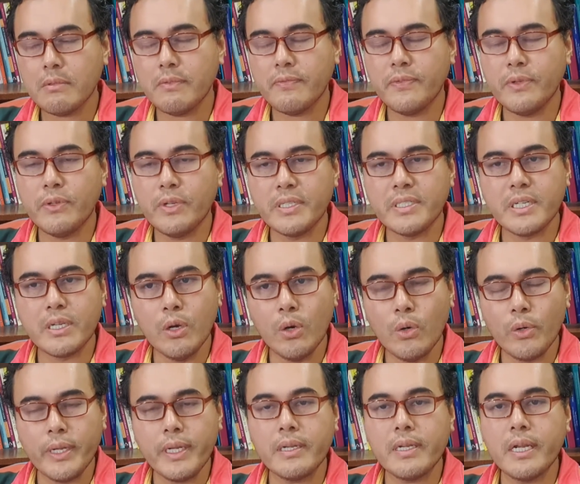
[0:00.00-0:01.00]
few years
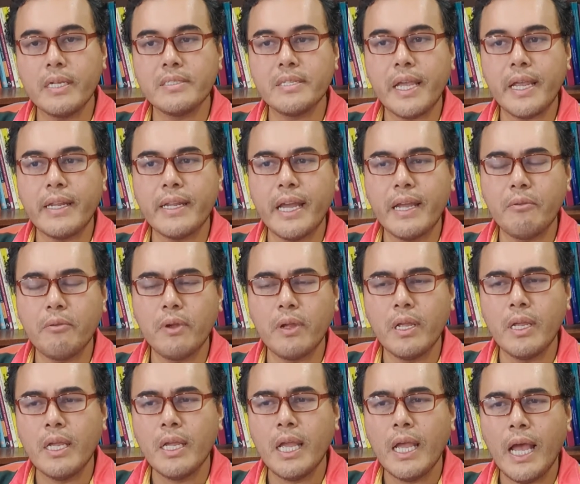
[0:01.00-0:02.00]
ago saying that
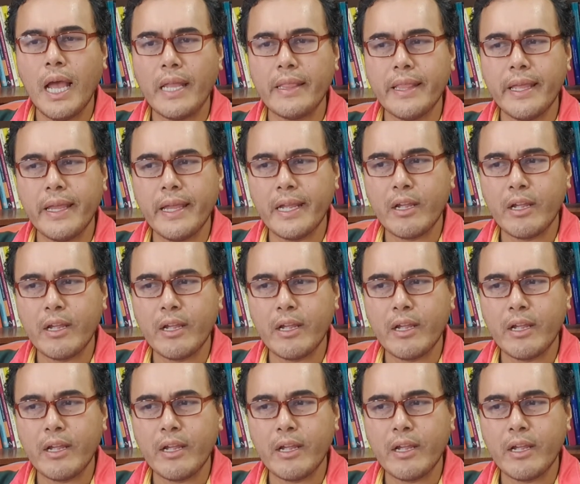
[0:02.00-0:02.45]
they're